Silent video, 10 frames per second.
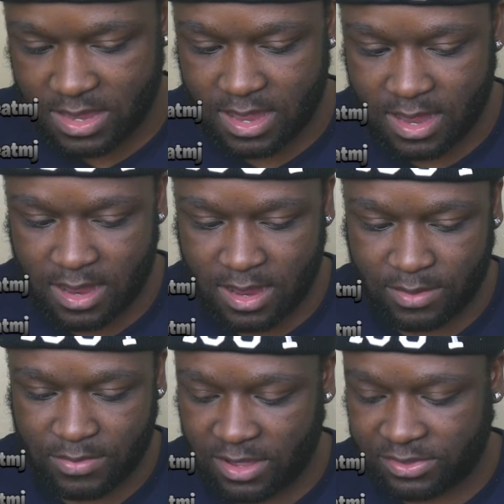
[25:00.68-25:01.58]

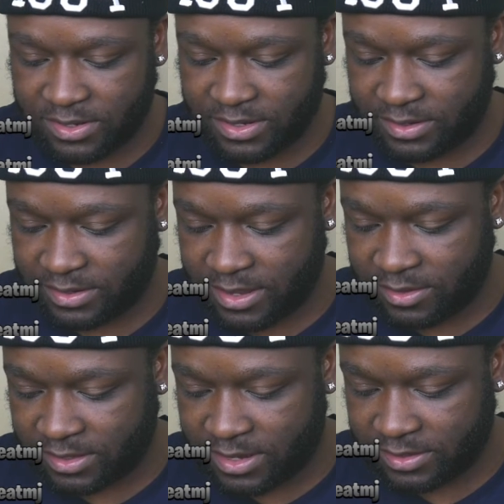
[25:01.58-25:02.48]

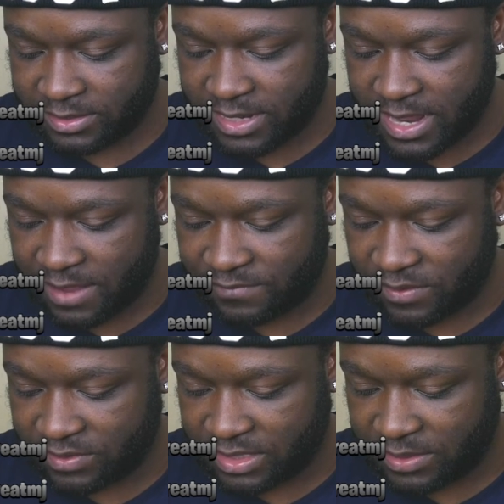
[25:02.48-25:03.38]
Healthcare is going to have
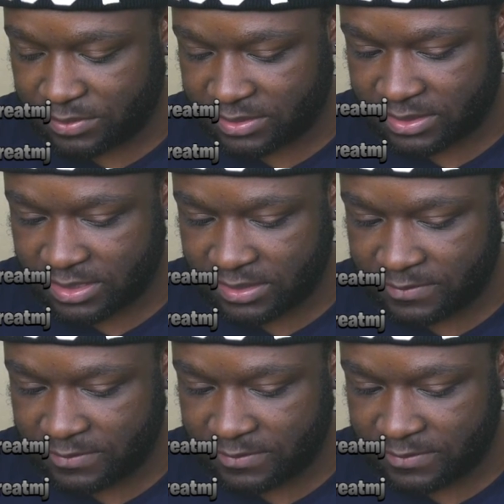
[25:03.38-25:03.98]
15%,